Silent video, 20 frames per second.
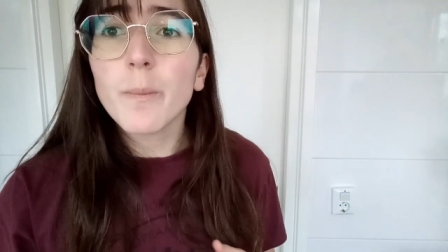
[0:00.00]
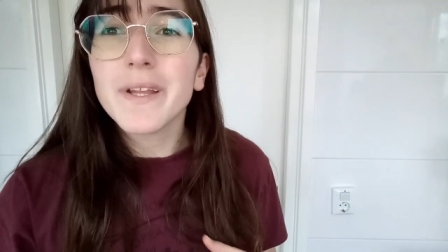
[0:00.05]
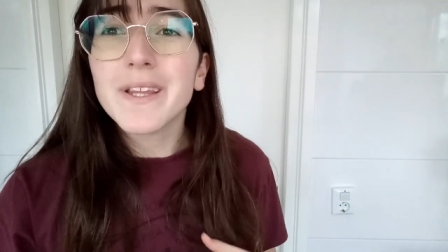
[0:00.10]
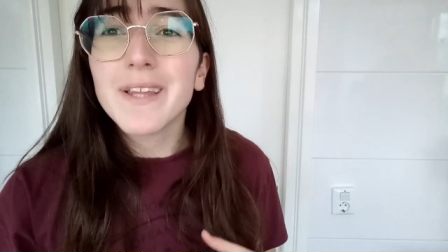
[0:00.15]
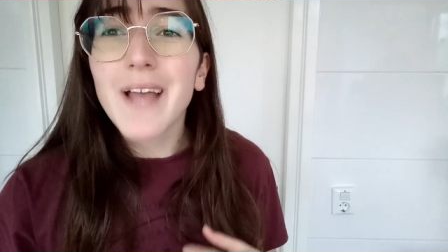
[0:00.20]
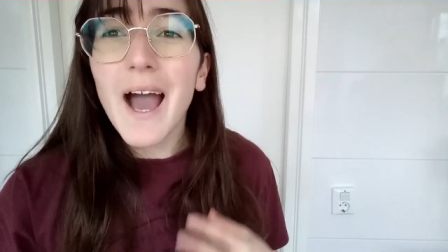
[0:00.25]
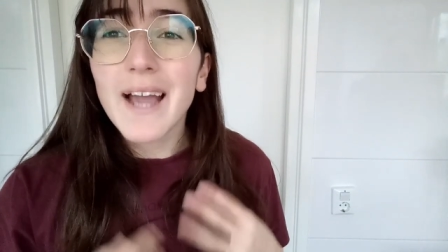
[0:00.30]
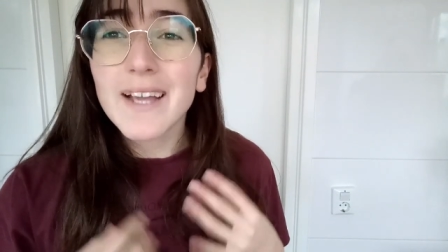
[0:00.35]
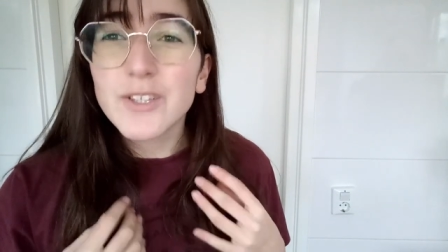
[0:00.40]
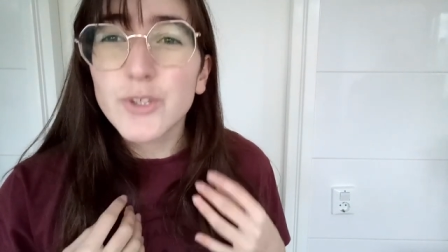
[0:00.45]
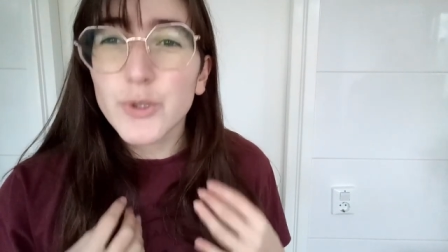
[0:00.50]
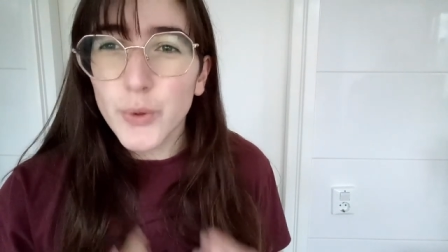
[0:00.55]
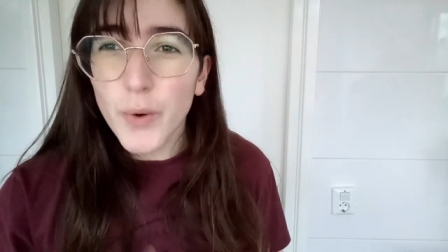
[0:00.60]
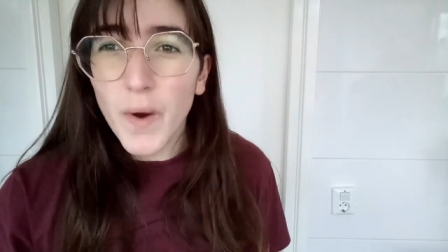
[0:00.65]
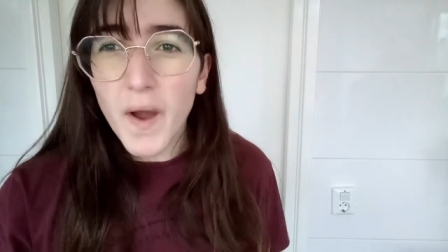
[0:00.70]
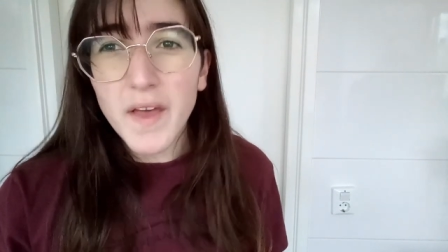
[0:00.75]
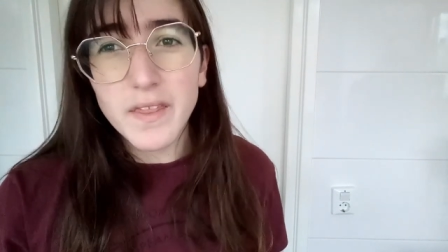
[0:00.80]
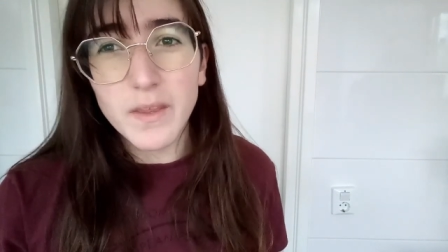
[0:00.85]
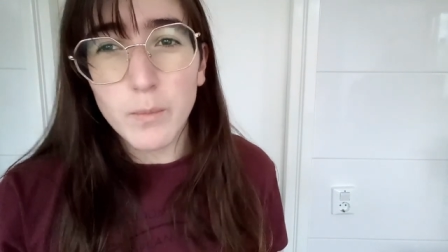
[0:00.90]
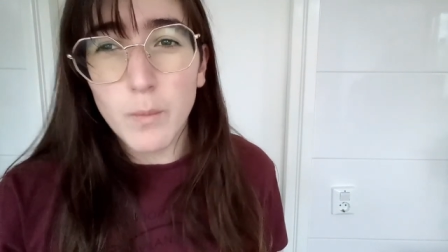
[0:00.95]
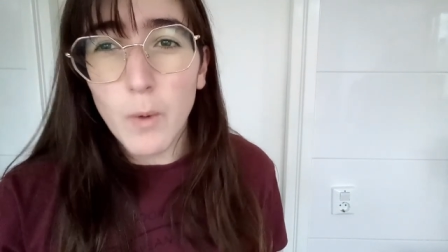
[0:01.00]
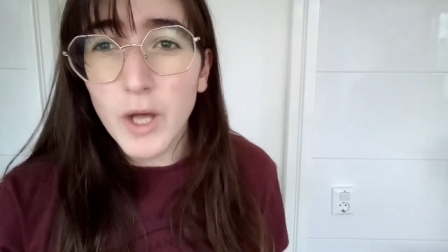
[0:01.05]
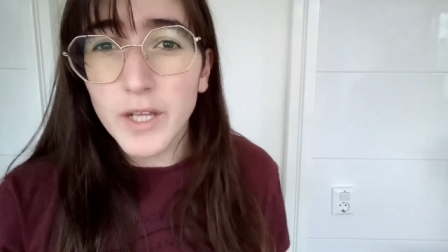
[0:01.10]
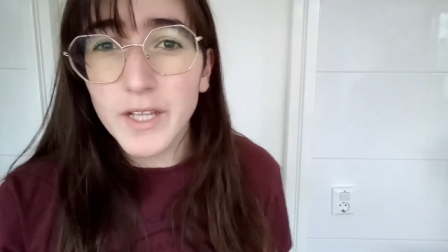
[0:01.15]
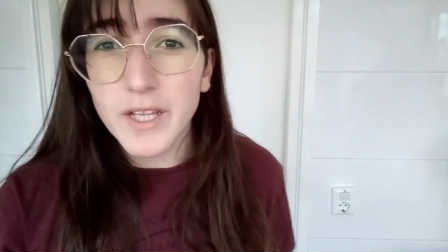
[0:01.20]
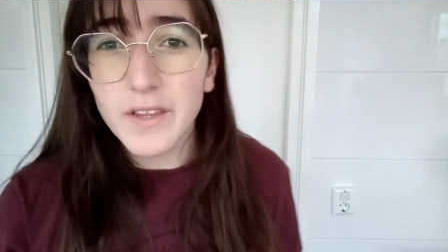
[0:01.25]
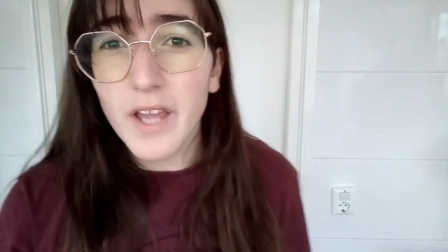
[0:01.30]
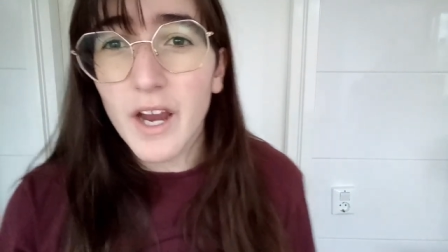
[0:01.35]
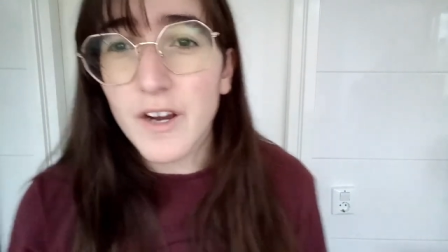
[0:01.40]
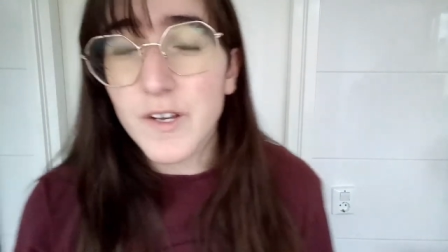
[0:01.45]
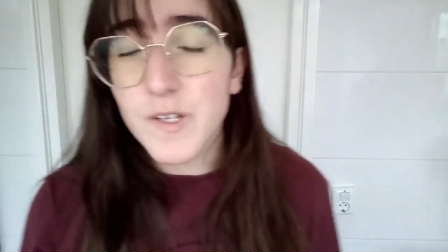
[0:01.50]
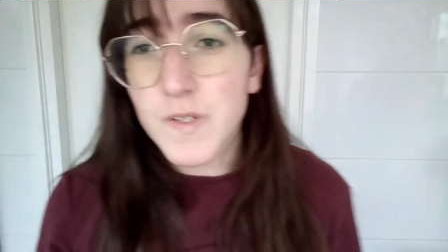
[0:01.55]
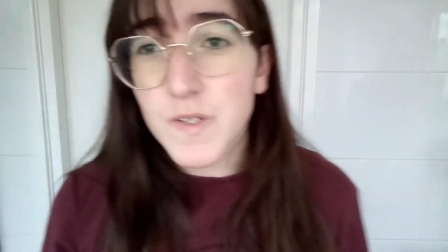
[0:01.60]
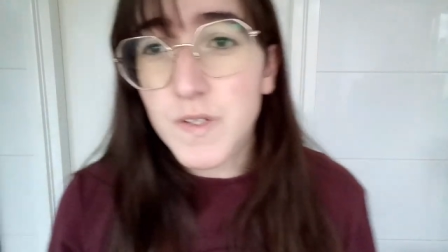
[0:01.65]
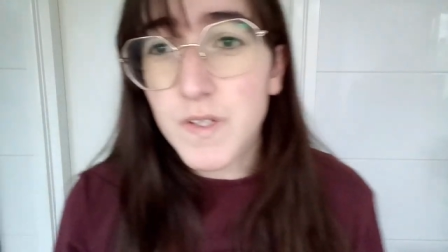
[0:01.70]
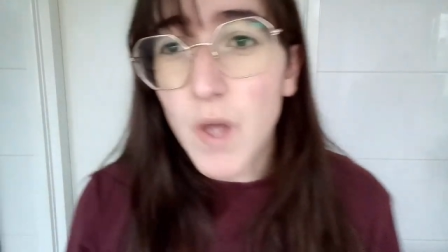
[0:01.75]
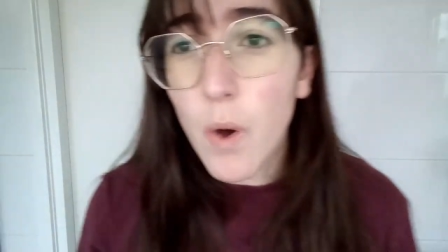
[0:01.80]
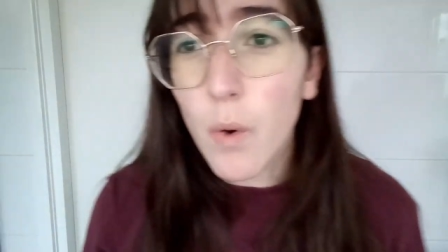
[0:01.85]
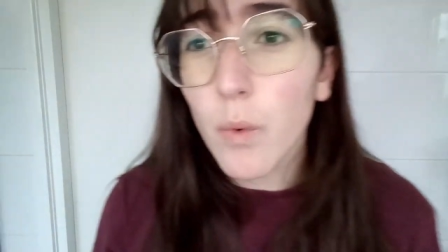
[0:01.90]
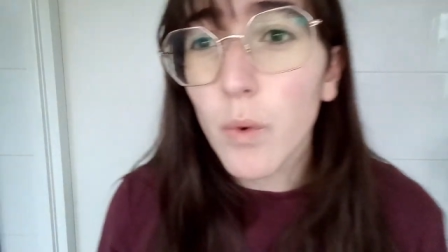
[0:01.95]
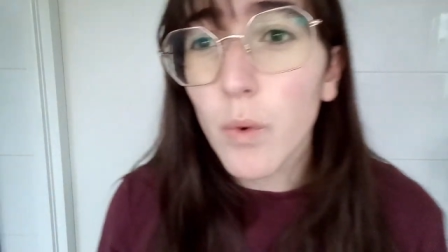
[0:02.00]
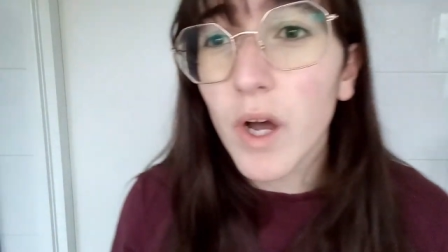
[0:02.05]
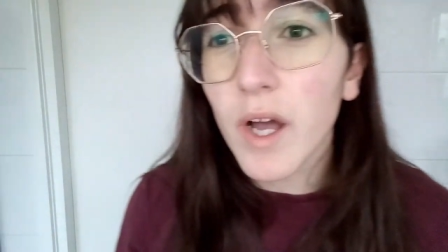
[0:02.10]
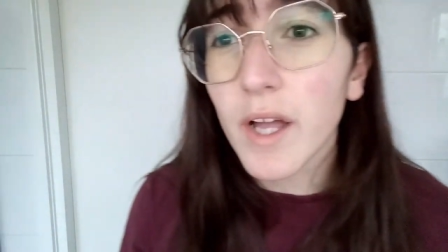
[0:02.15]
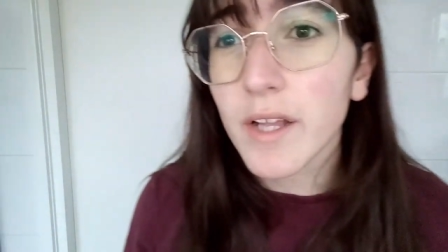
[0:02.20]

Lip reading: but I try them on and they are so